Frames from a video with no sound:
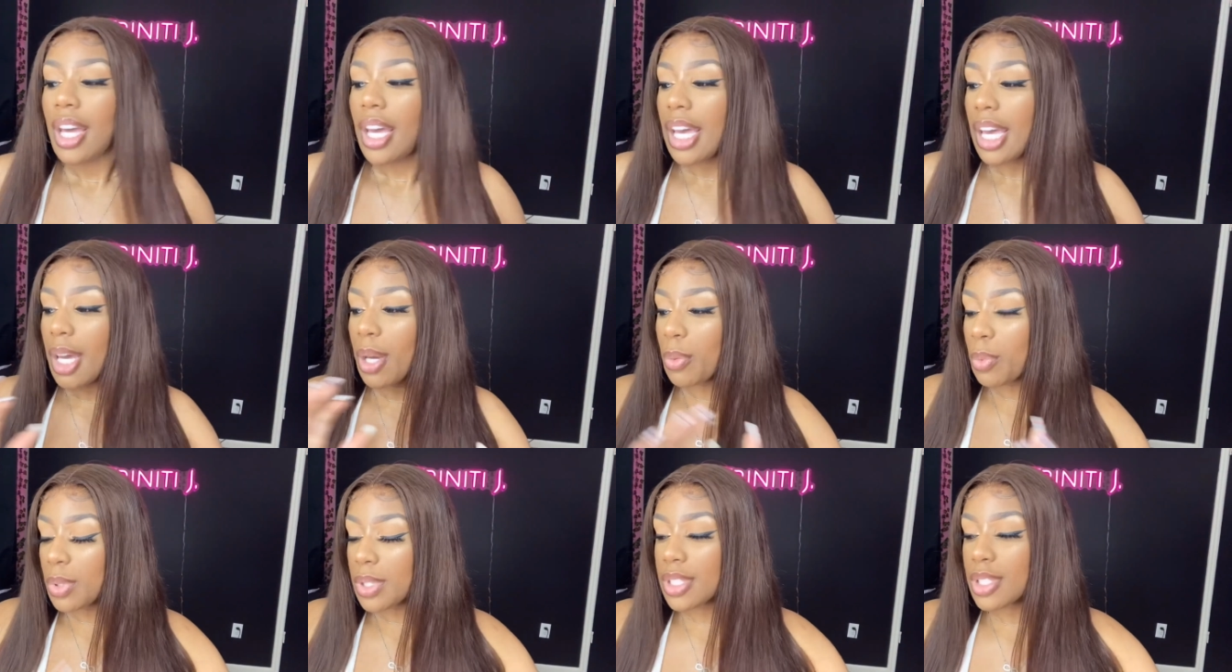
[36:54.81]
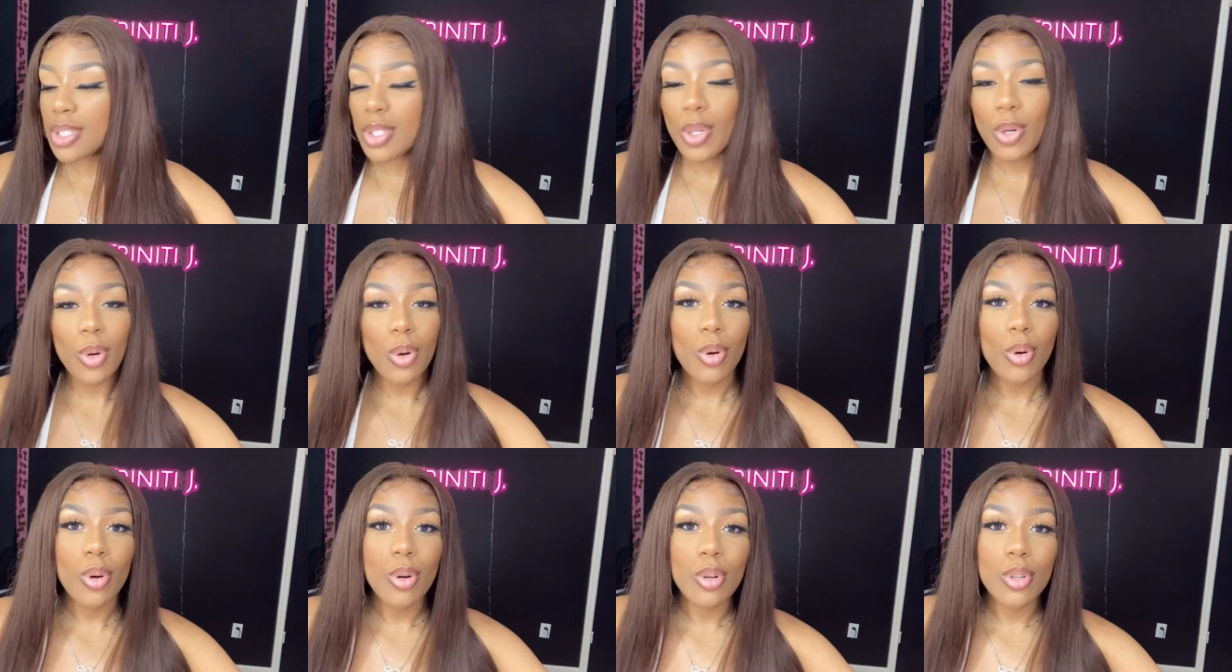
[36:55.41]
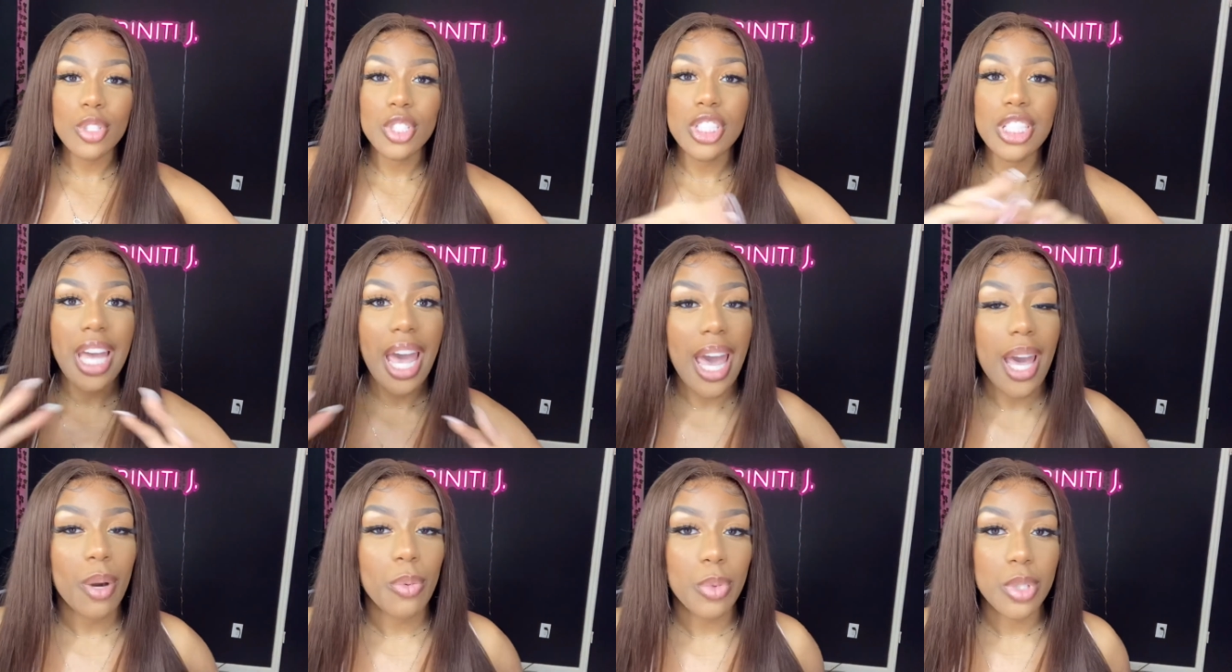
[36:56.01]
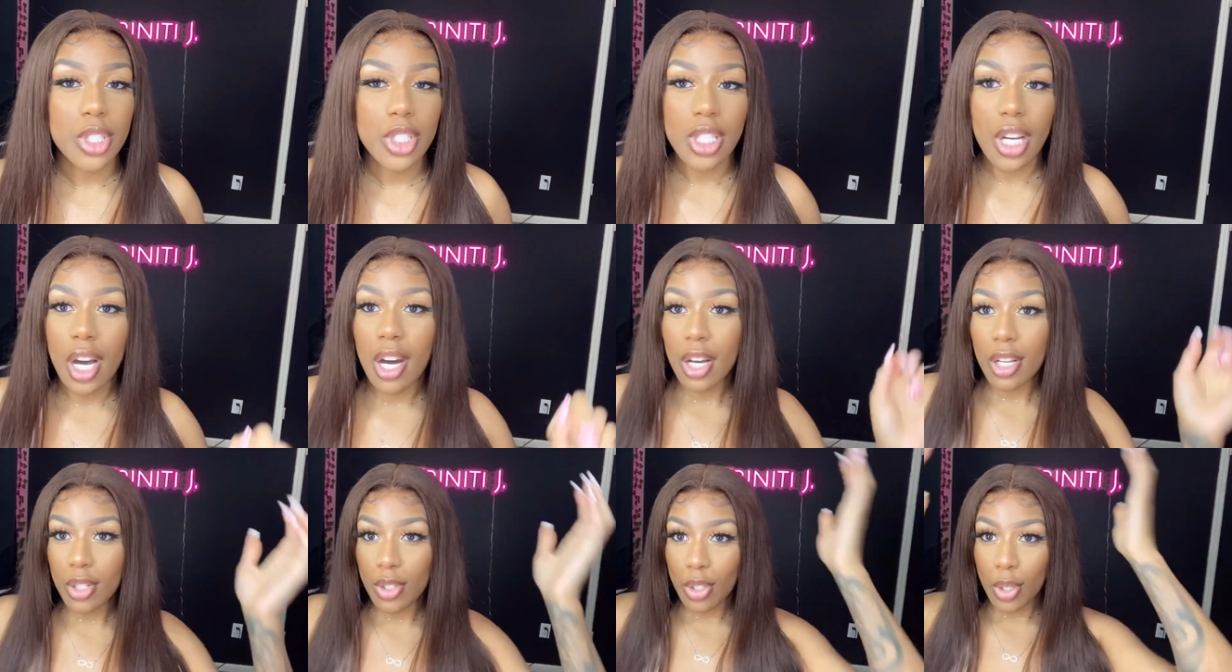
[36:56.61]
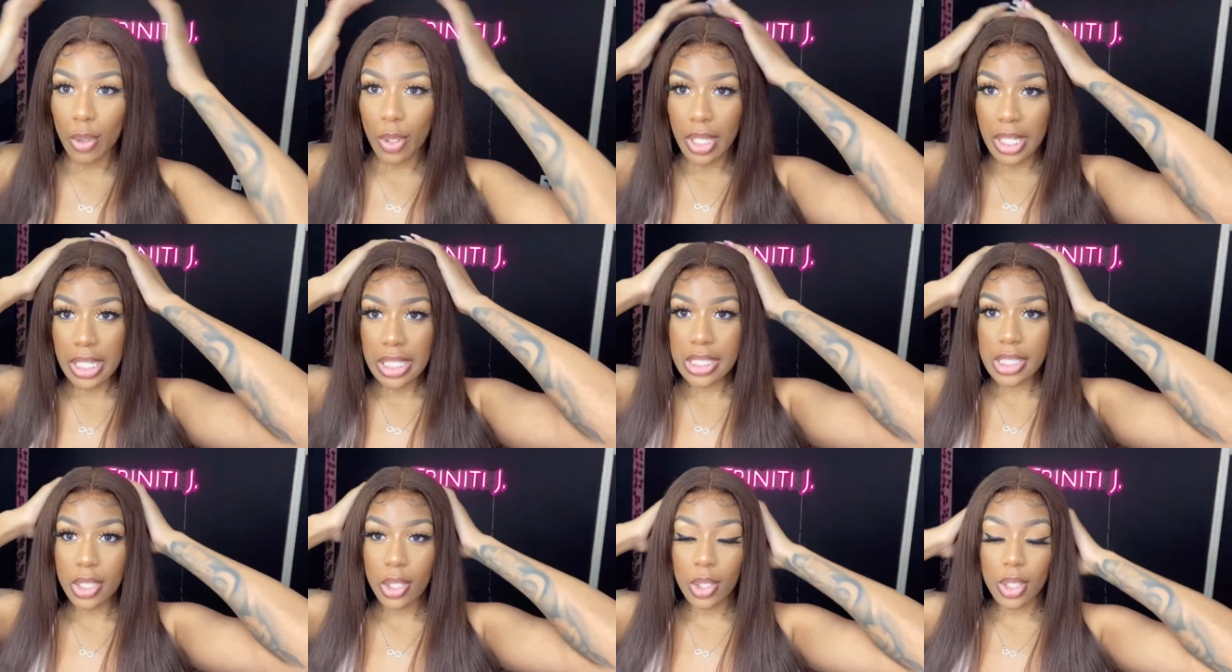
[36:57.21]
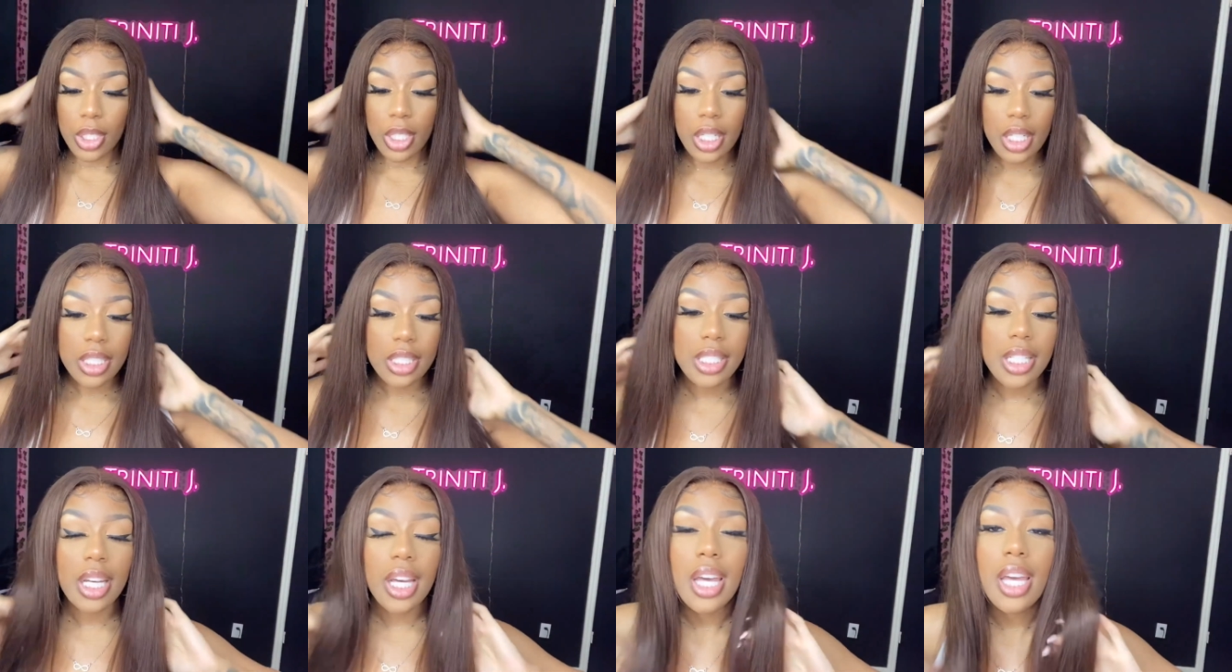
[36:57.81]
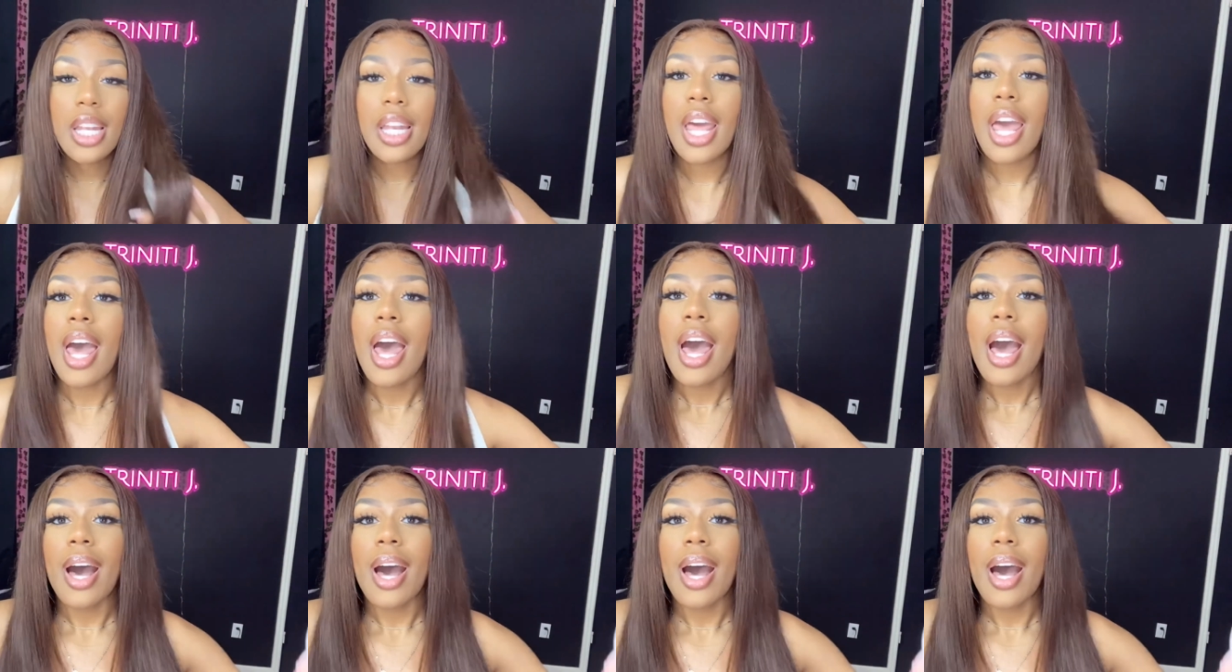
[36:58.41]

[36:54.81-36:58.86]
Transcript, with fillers: It was cool chatting with y'all, you know, getting this little look done.